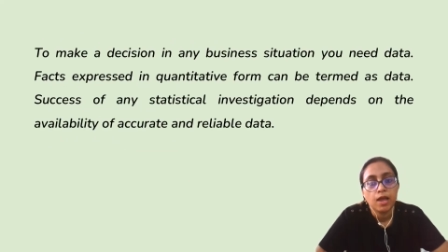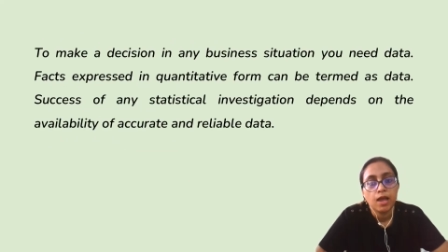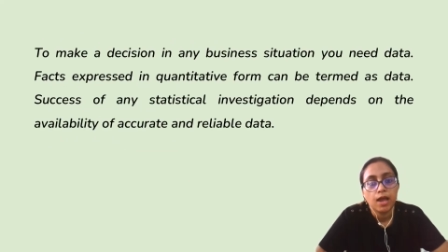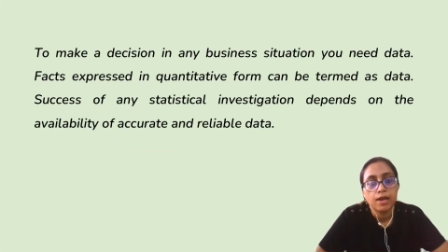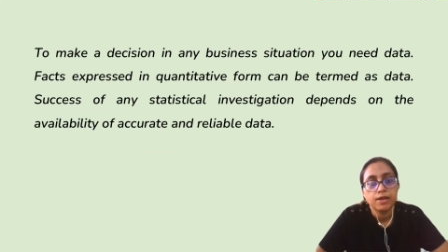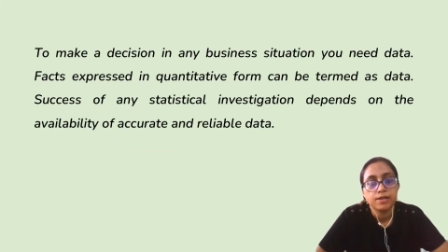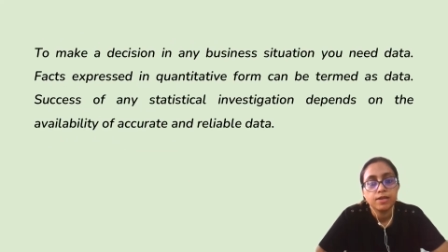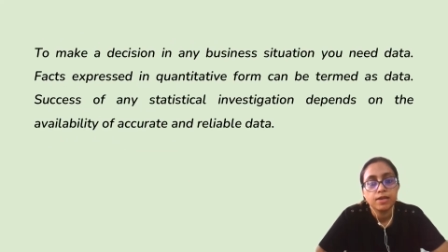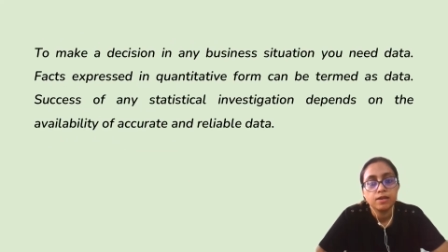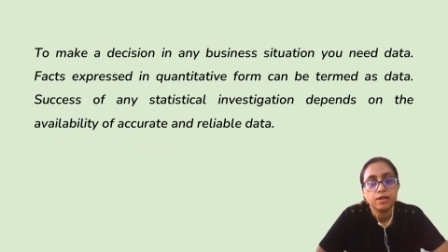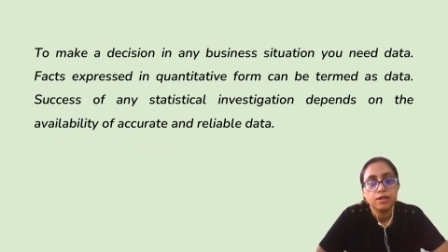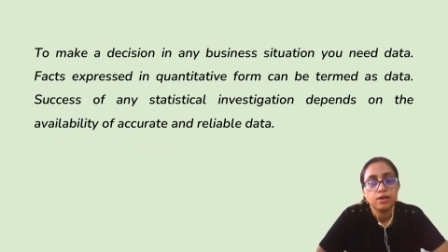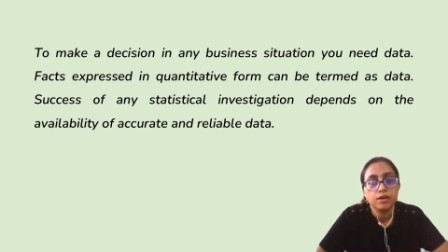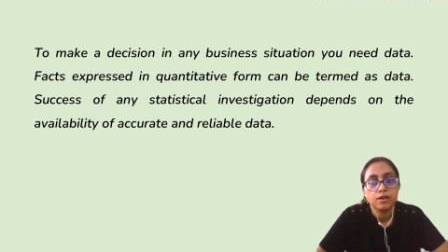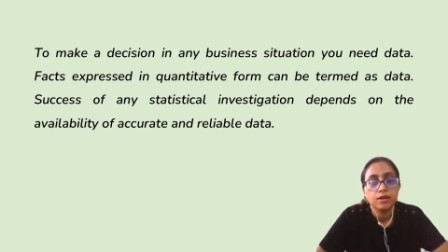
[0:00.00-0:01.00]
And then
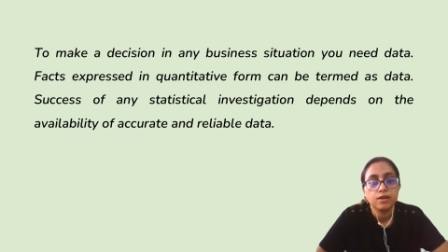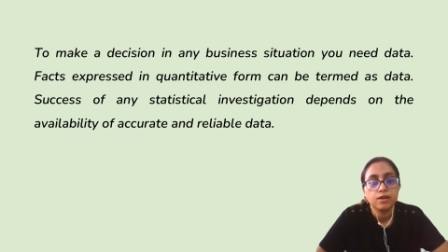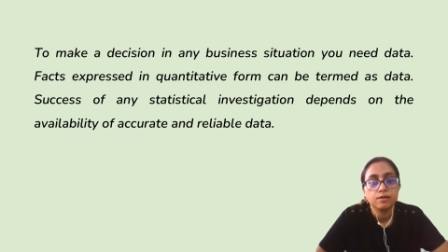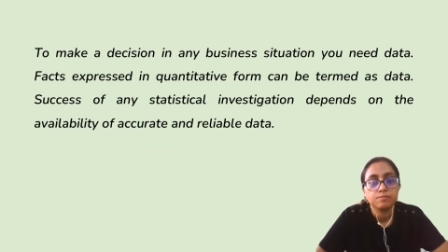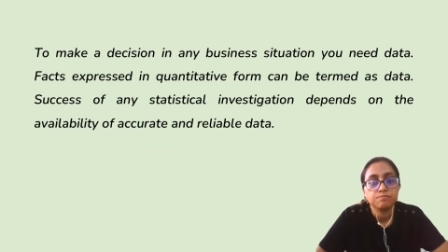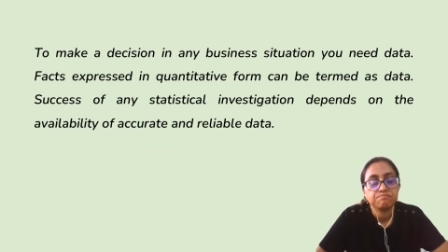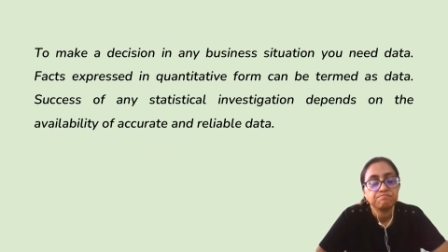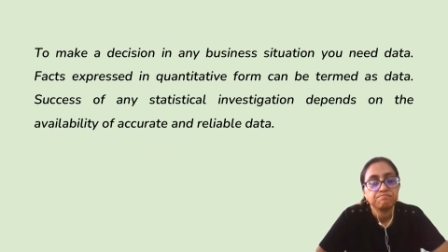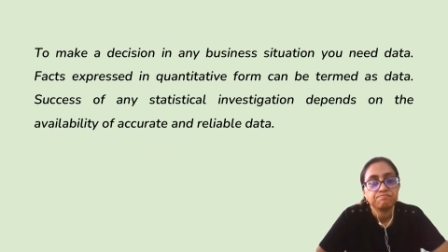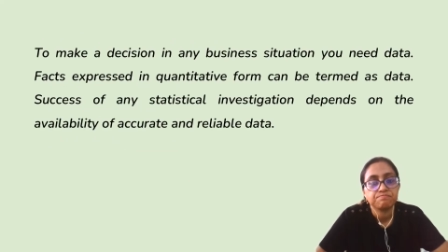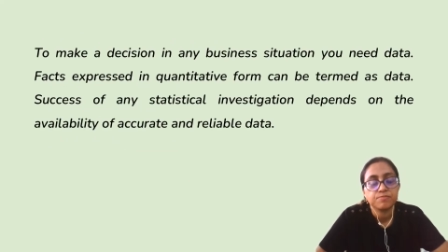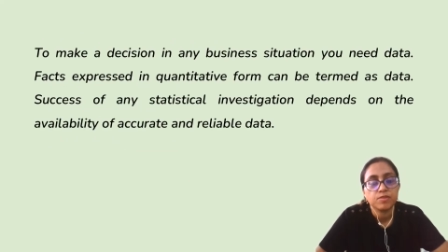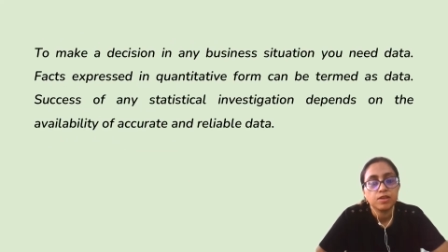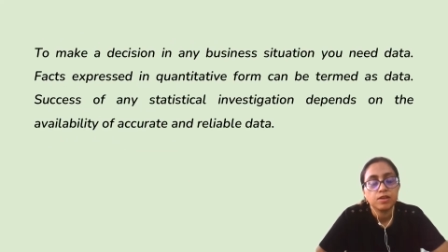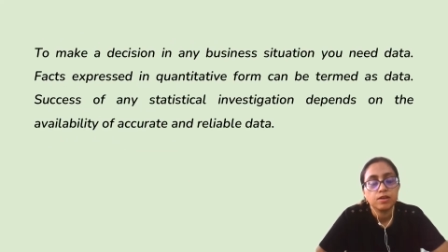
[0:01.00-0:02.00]

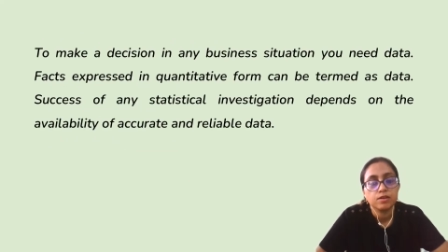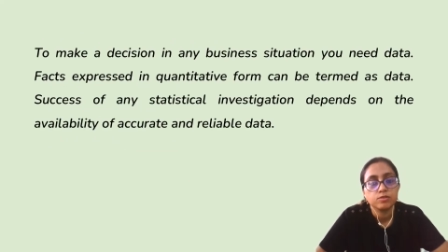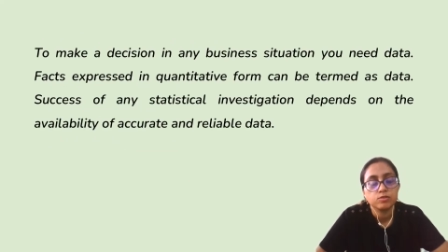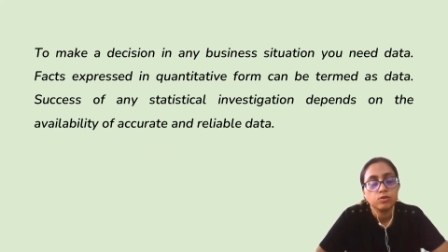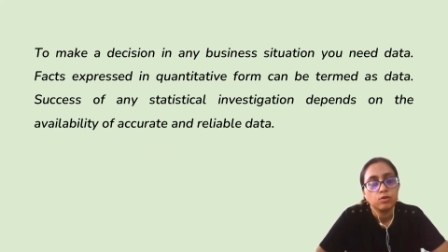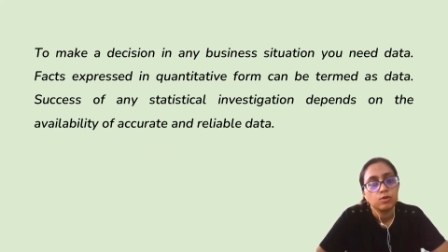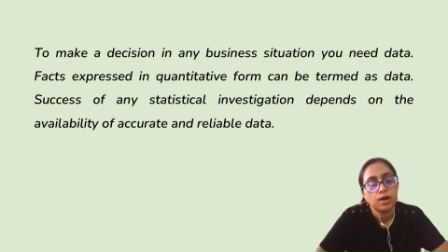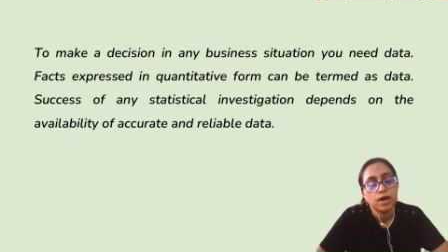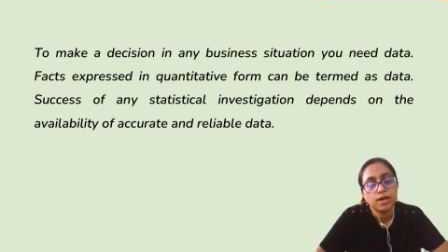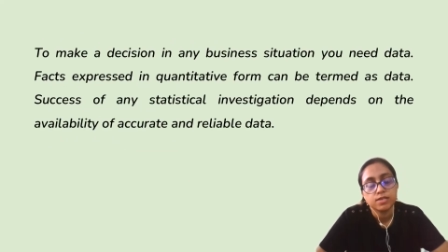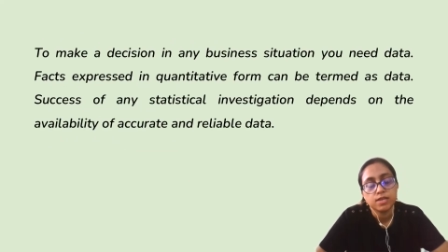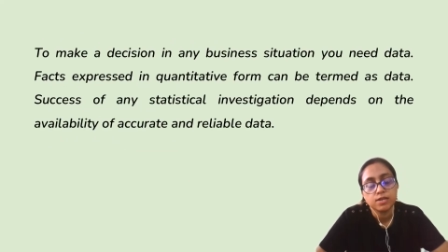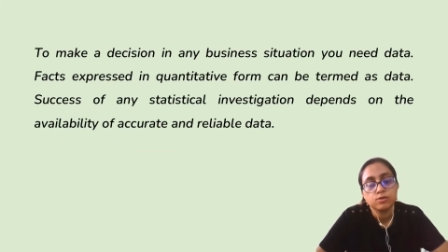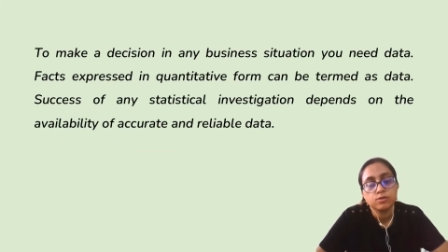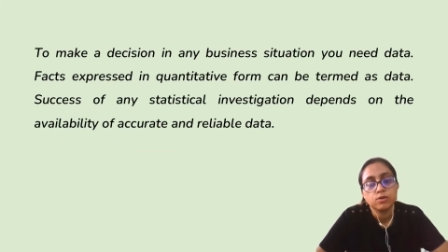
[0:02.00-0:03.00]
so as
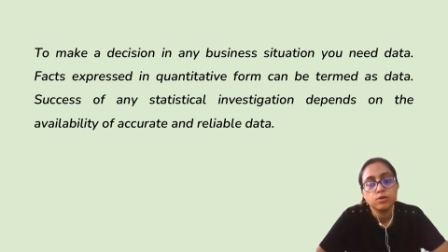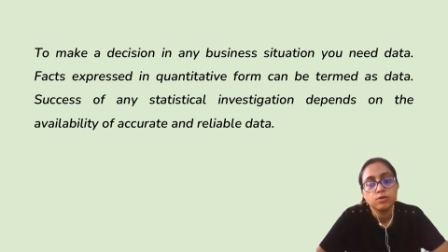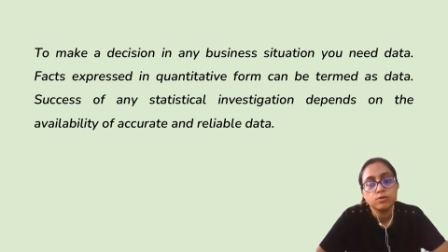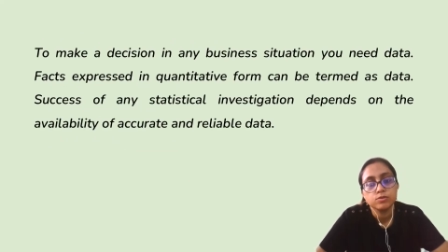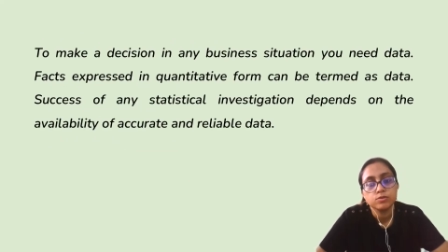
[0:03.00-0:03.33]
I told you,